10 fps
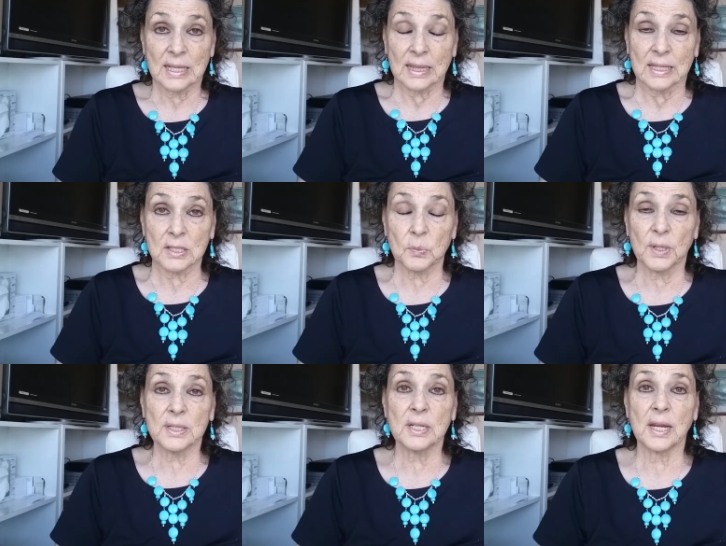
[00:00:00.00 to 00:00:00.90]
This
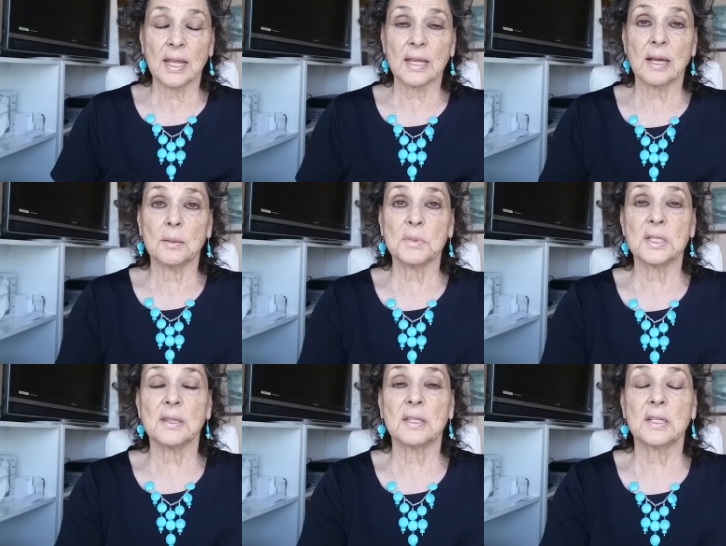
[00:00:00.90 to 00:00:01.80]
one today comes
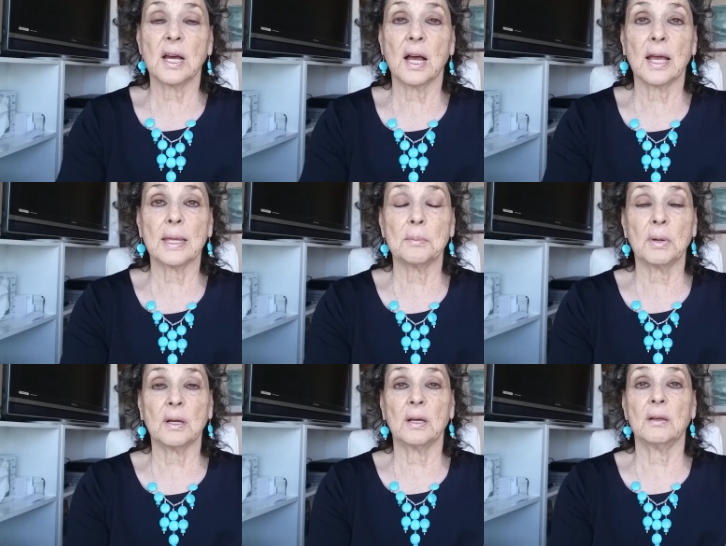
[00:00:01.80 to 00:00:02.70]
at the
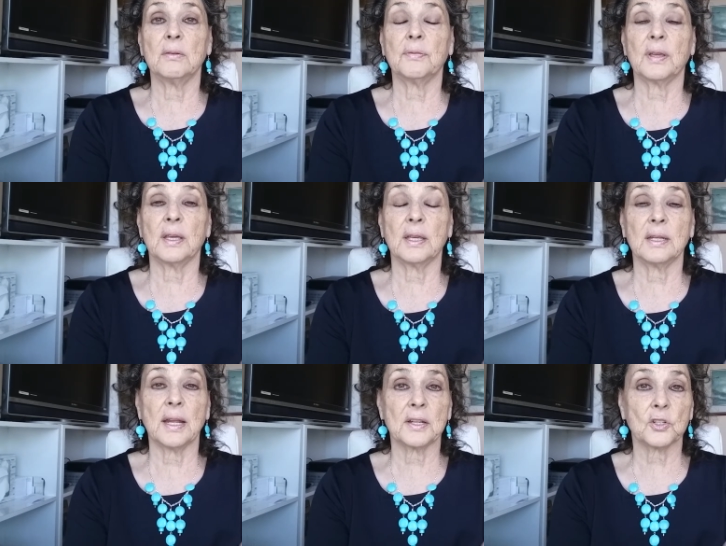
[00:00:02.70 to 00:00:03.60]
time of a
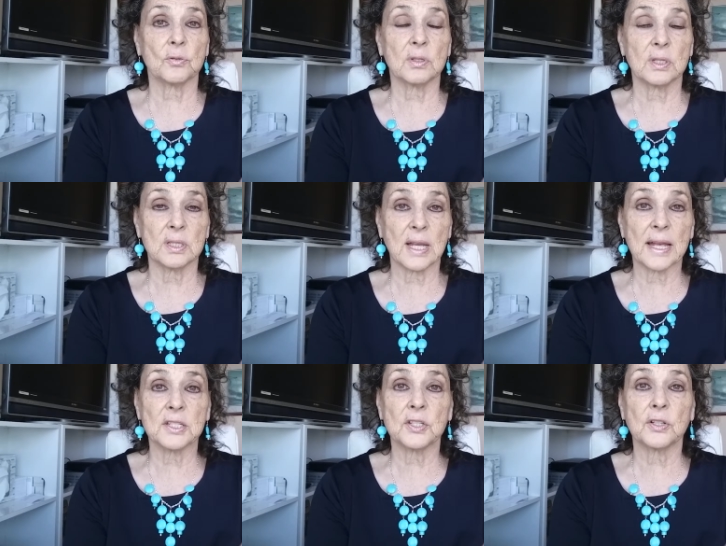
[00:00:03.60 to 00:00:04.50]
natural
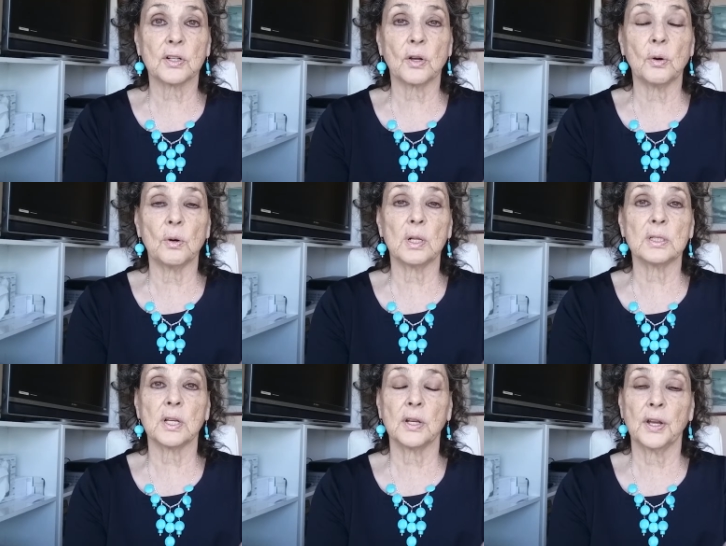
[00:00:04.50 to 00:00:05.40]
disaster
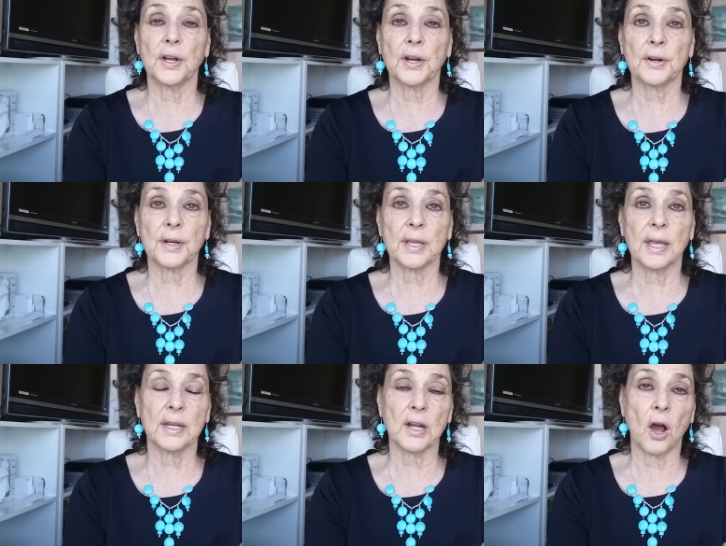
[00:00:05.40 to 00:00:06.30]
called
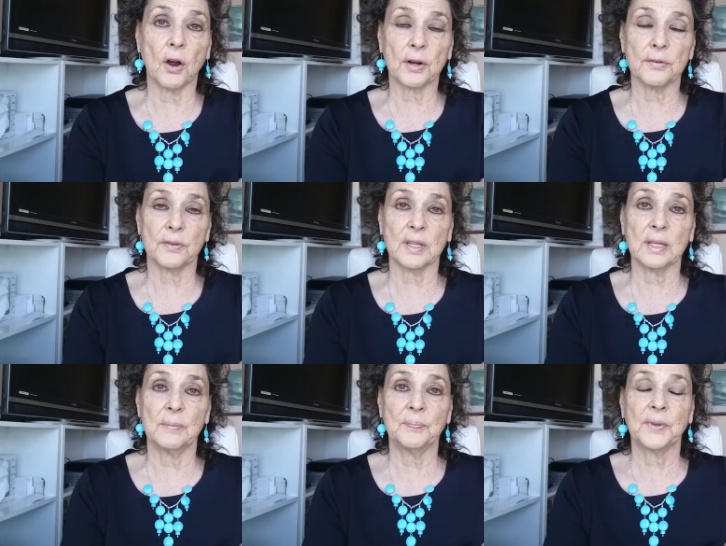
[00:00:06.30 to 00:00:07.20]
Hurricane
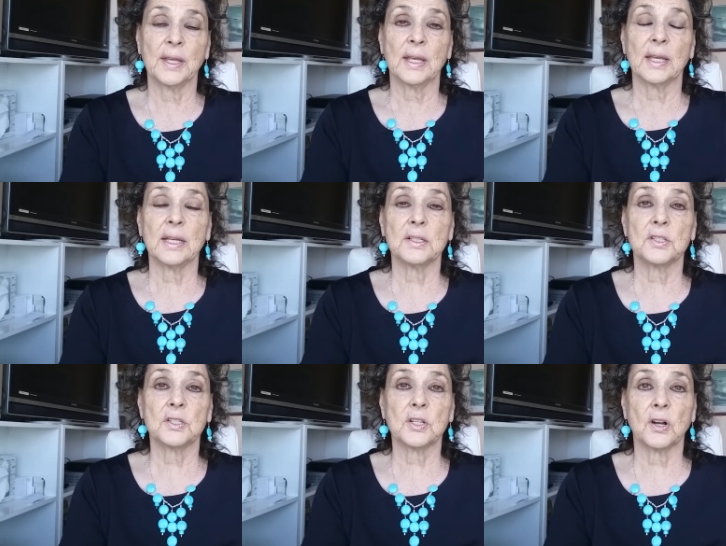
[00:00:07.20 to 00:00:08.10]
Harvey. It
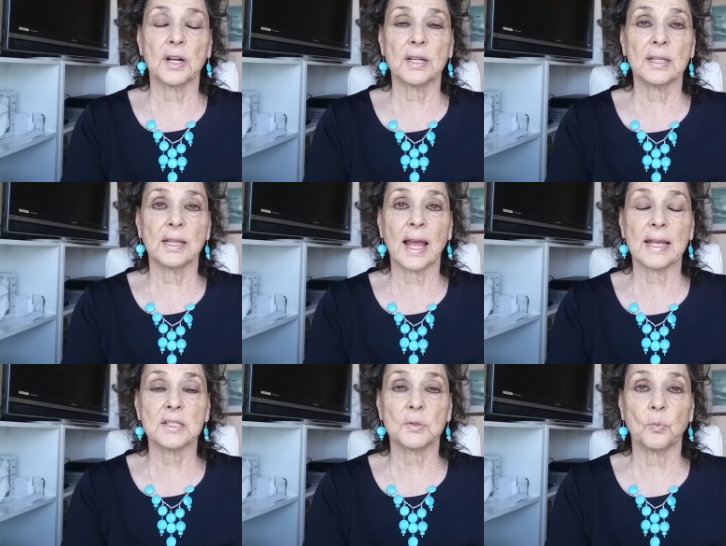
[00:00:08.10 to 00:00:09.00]
started
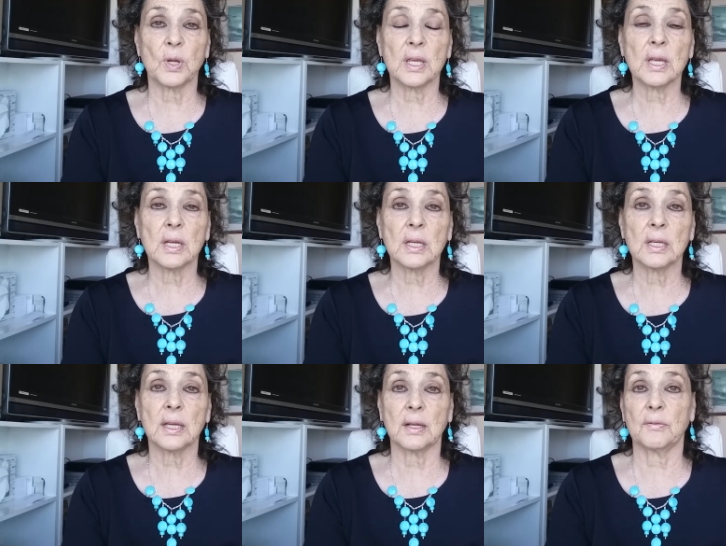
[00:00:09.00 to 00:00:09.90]
last week,
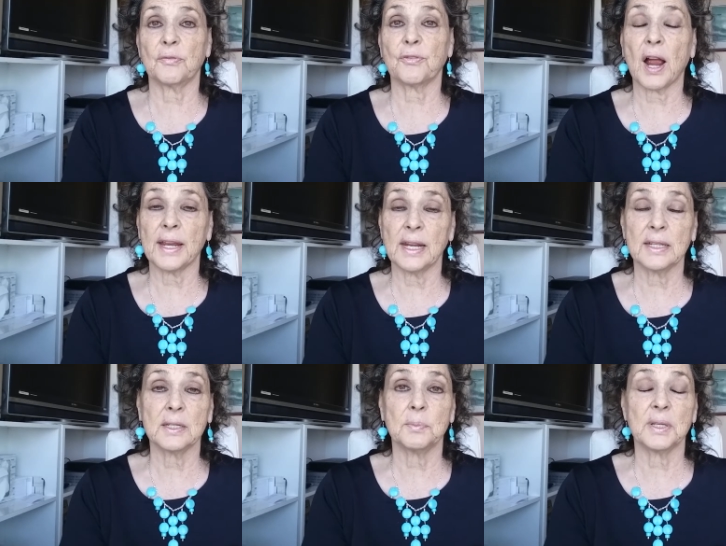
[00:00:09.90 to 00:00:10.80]

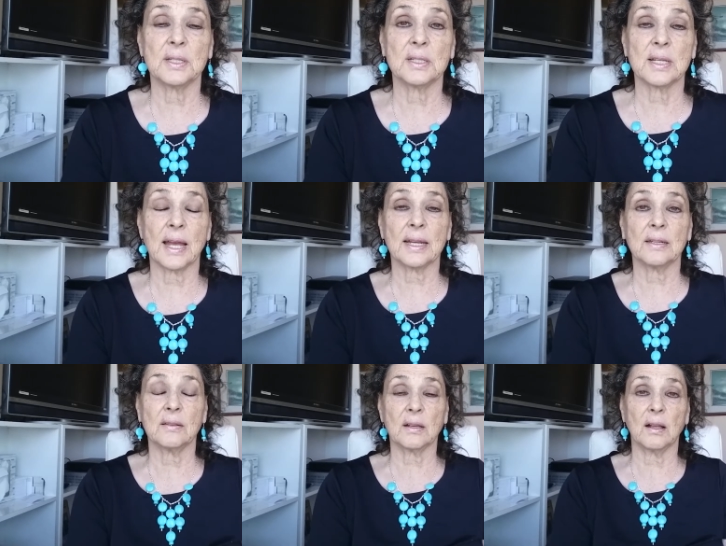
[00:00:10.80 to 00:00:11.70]
Friday to be exact,
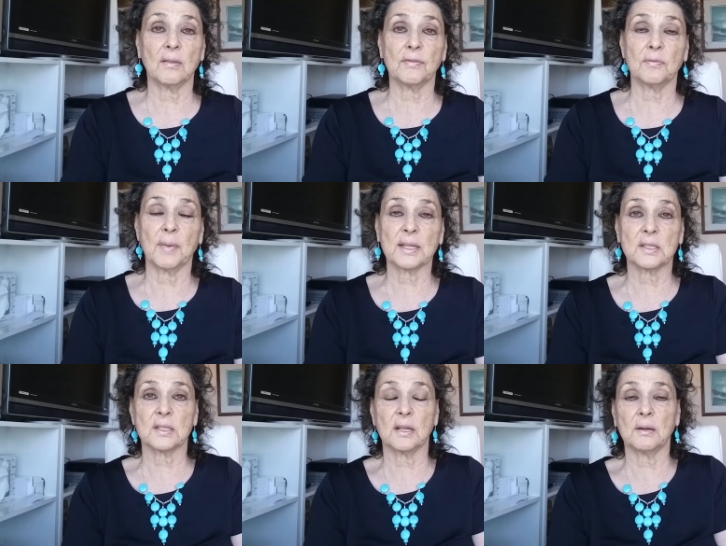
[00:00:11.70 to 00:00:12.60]
in the Gulf of
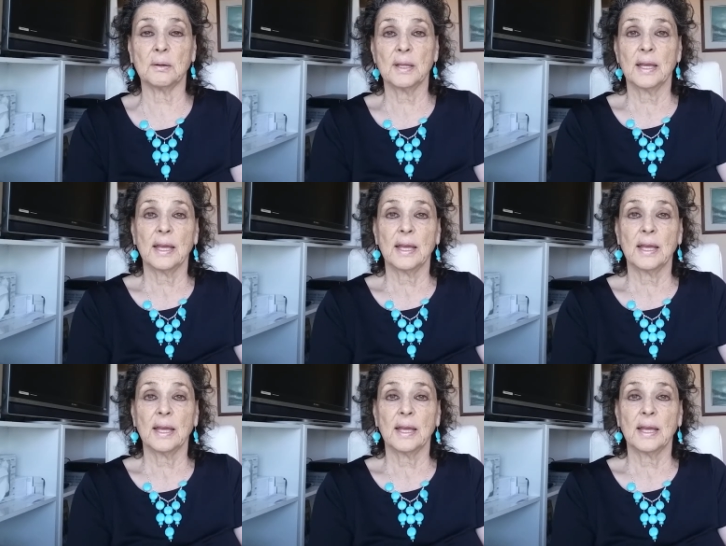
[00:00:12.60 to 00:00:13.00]
Mexico